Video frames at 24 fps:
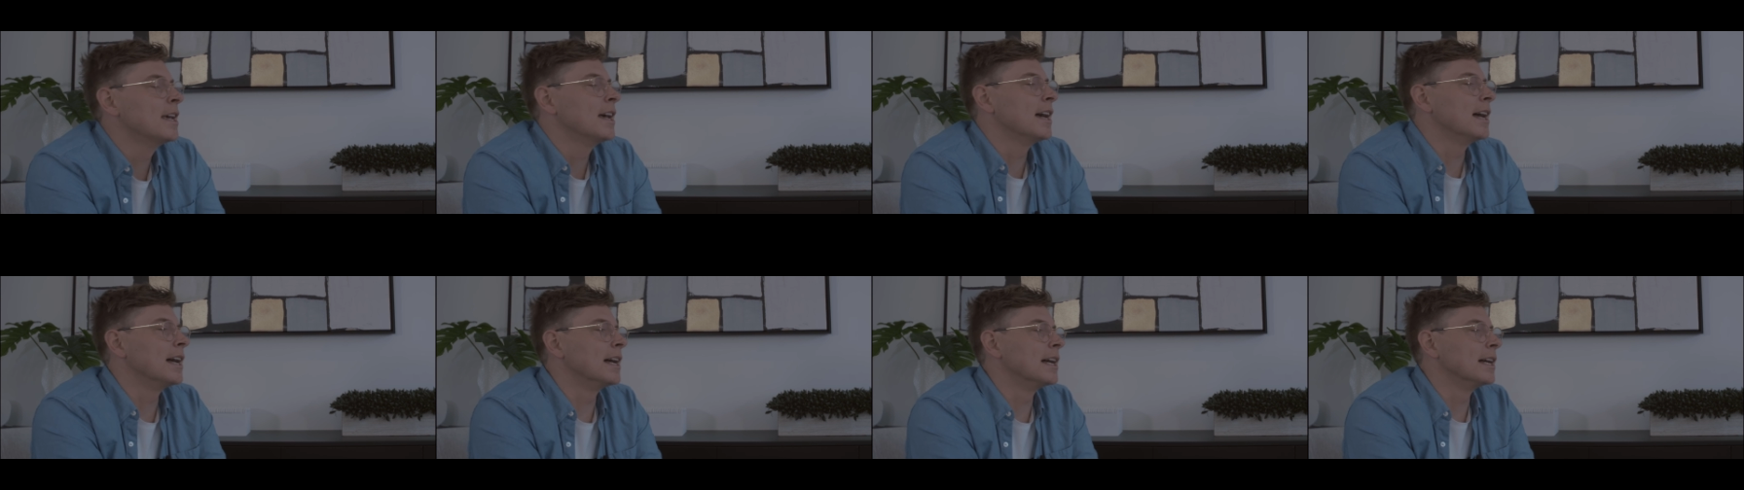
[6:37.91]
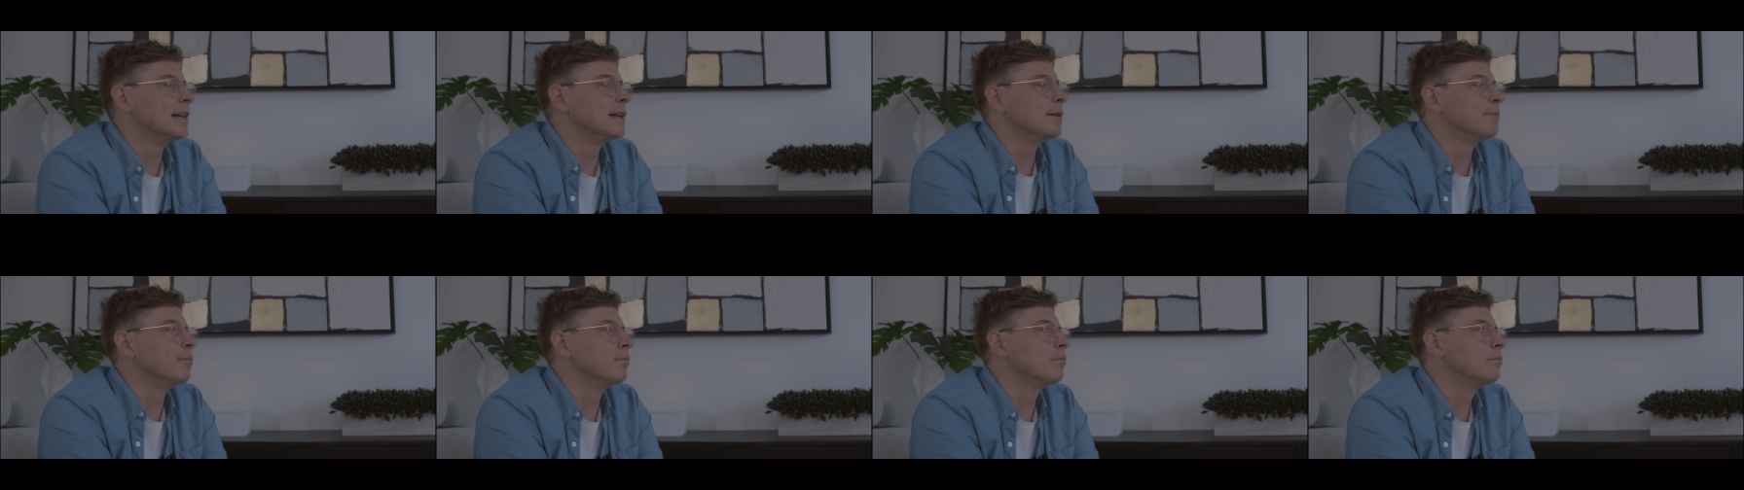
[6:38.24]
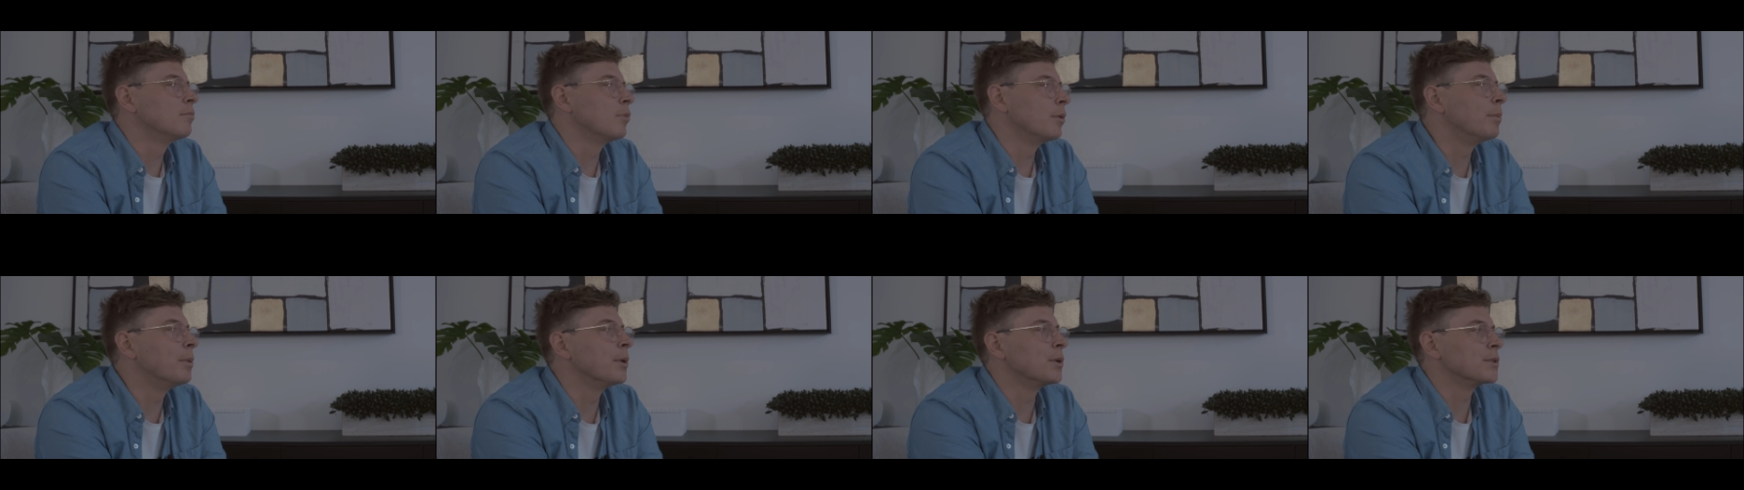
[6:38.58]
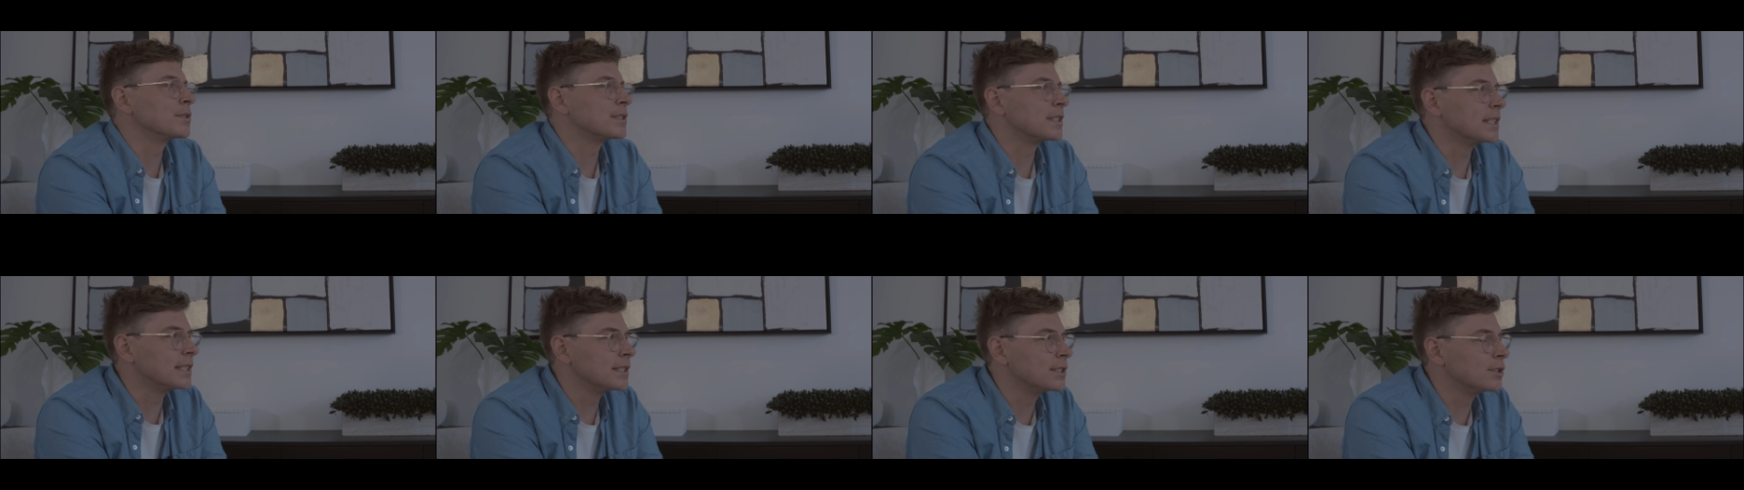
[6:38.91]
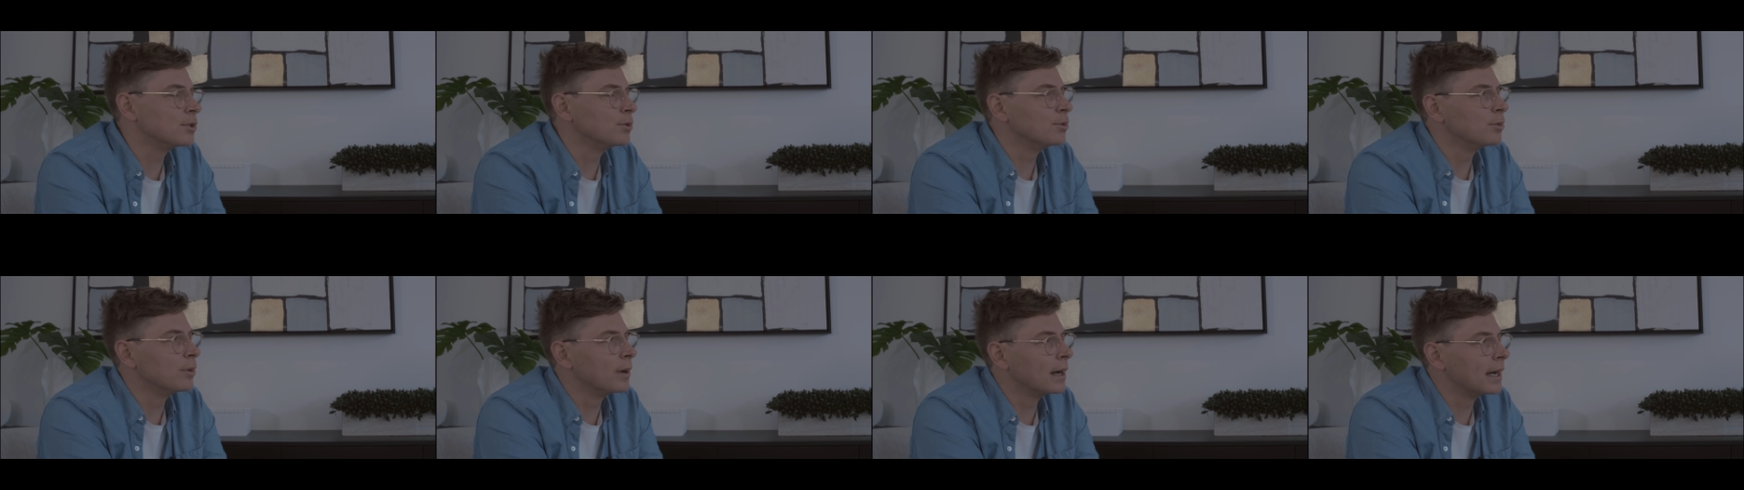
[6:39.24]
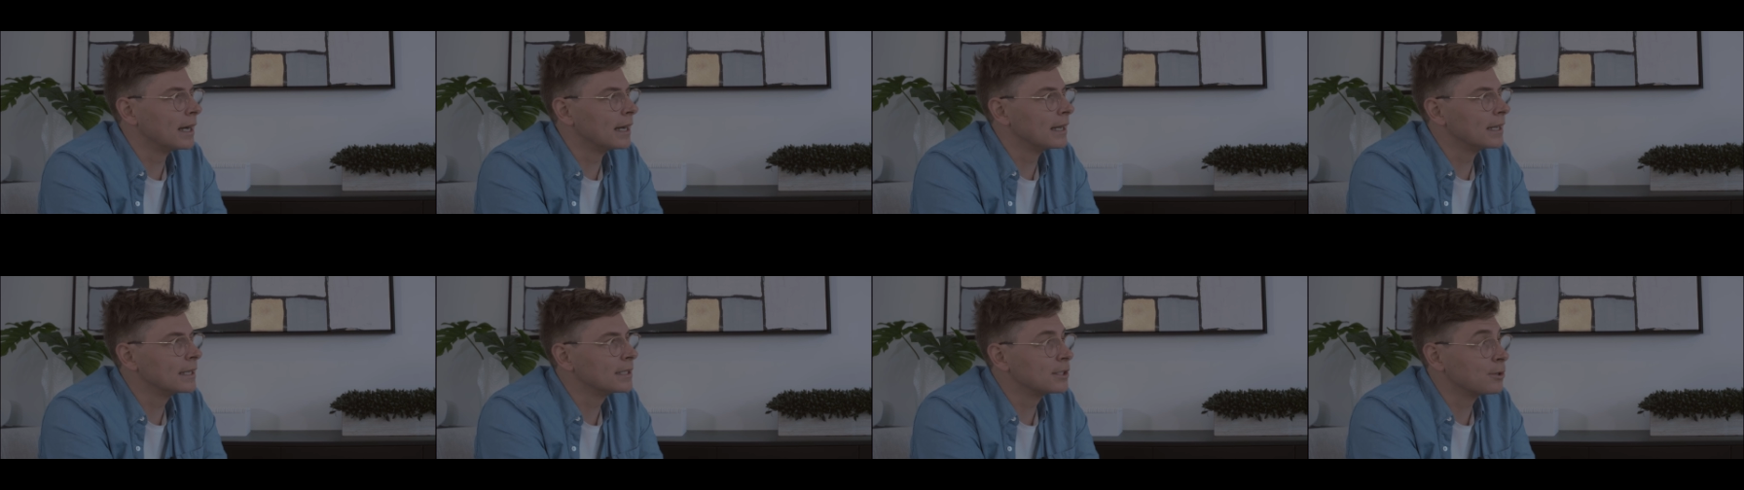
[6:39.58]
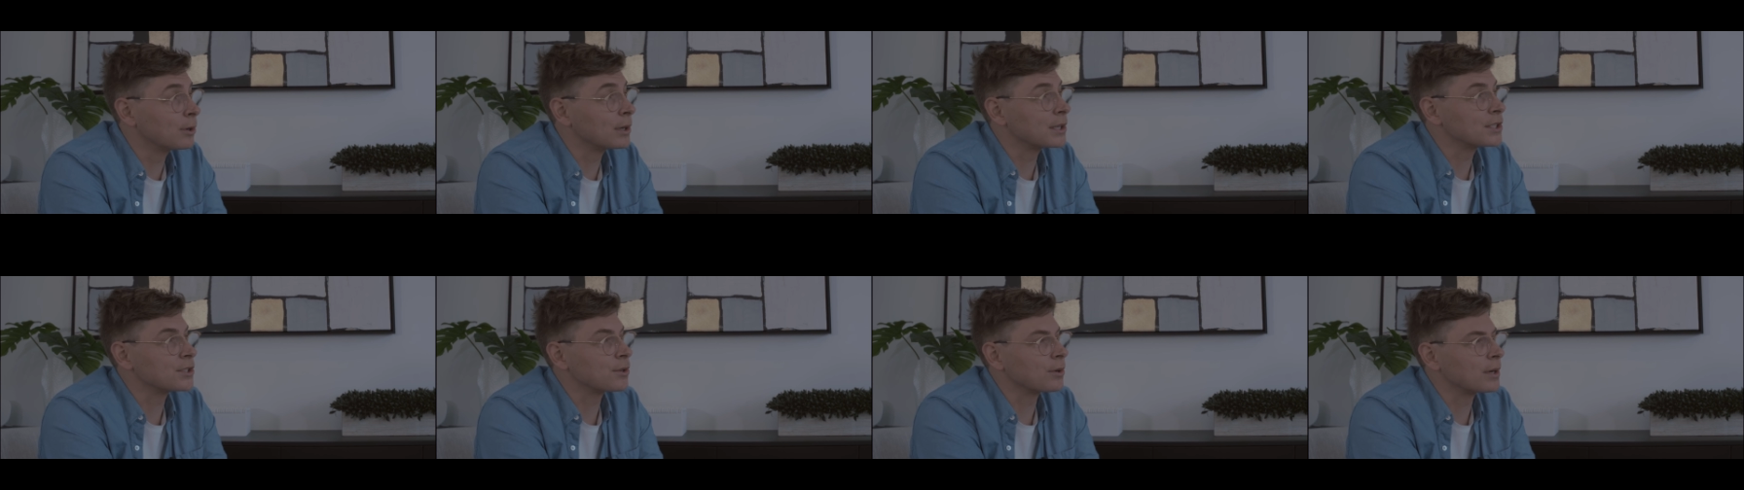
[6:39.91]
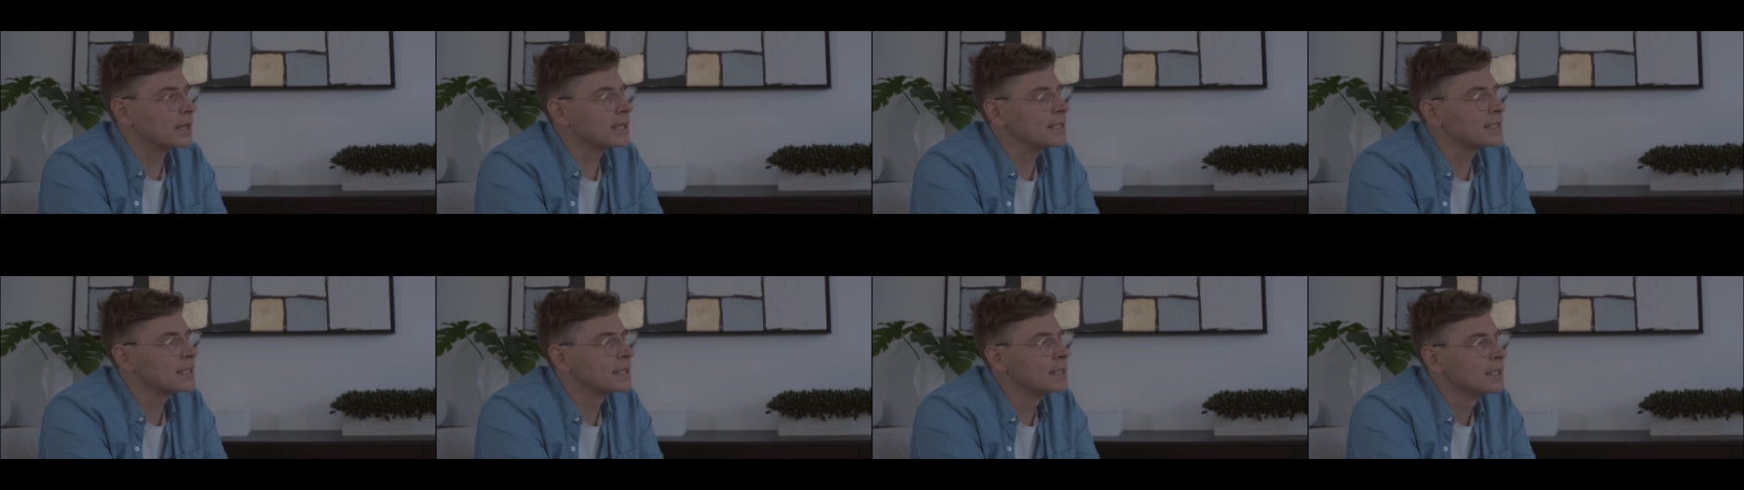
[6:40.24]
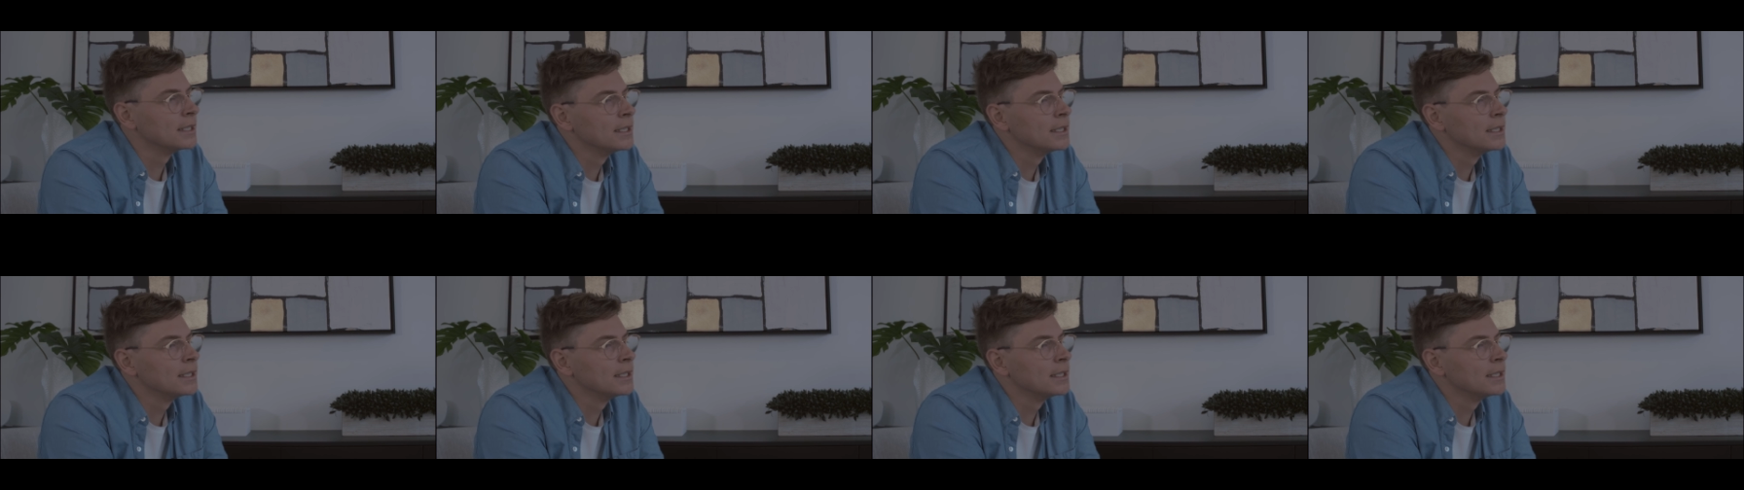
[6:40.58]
Um, we'll post it to uh, to our stories.